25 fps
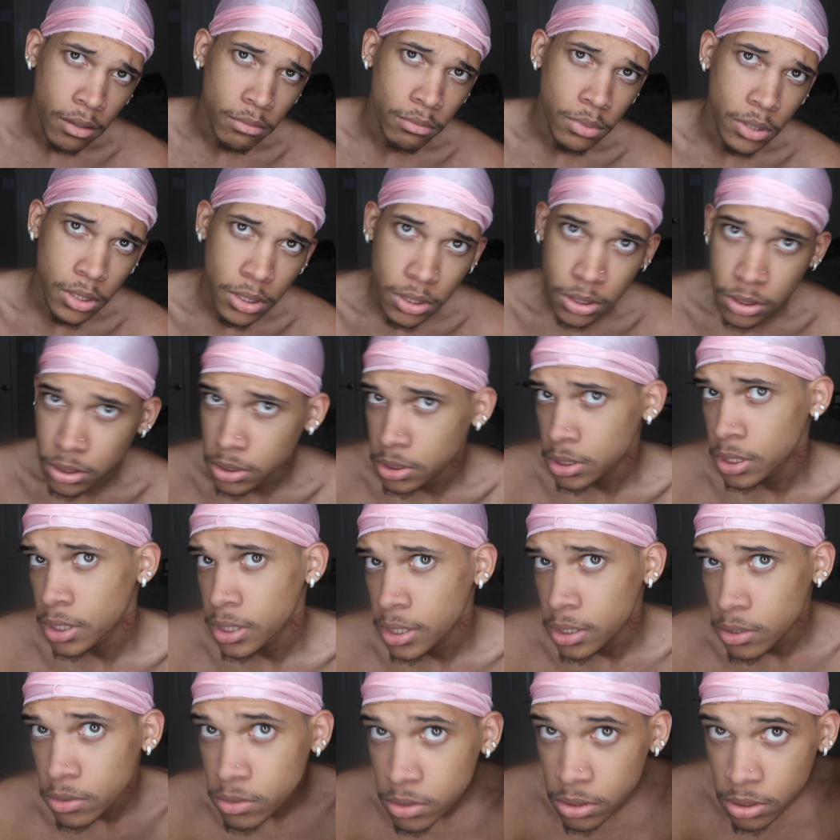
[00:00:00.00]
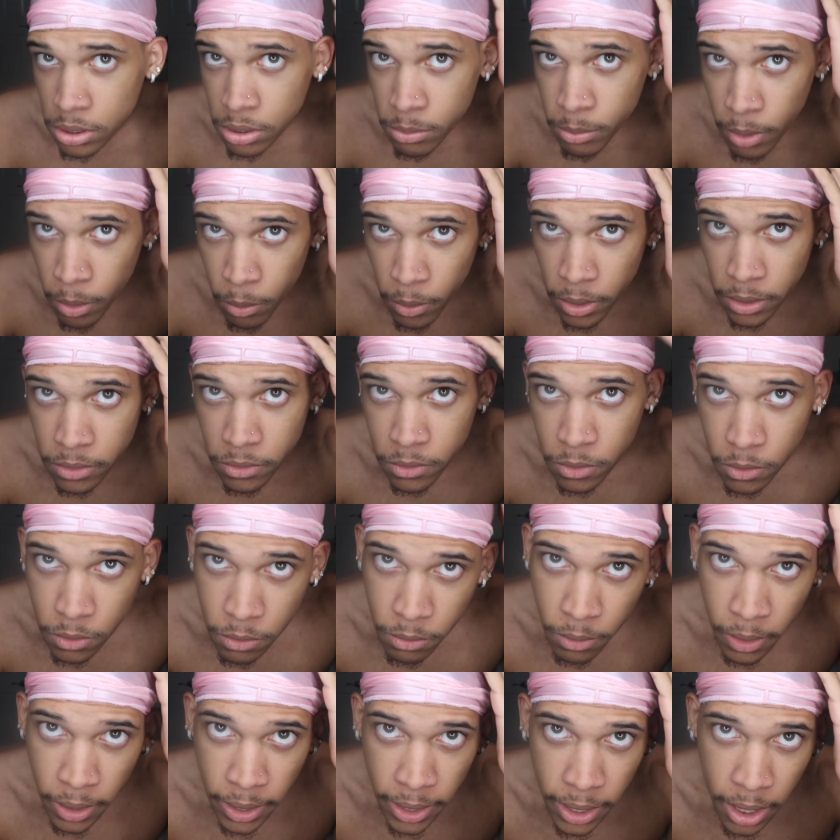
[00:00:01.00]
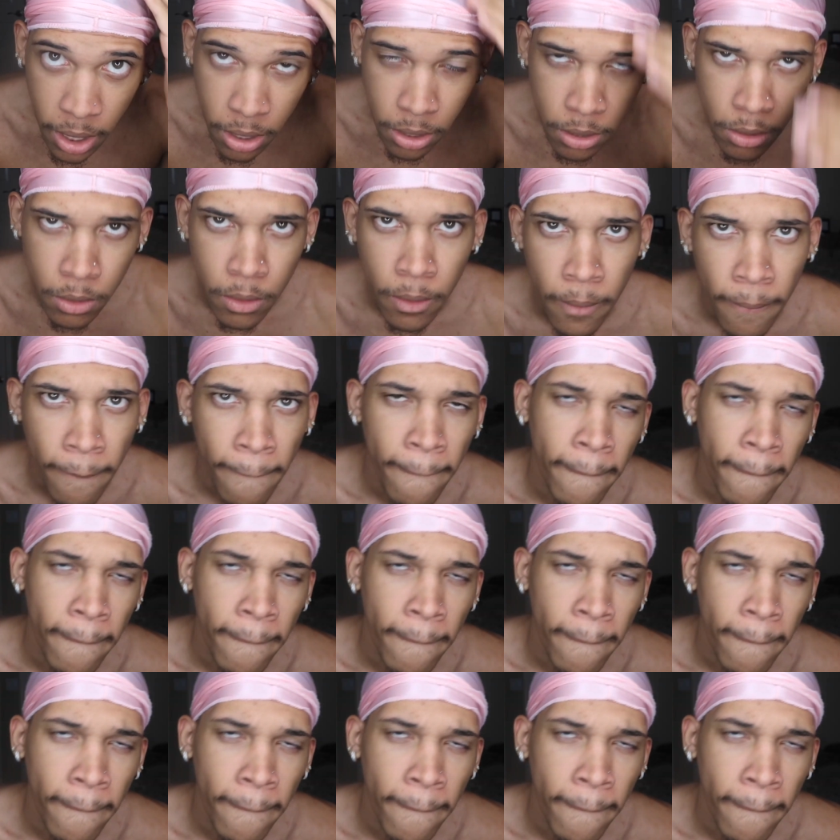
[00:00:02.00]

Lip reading: But yeah, you can see my waist through the rag, I know.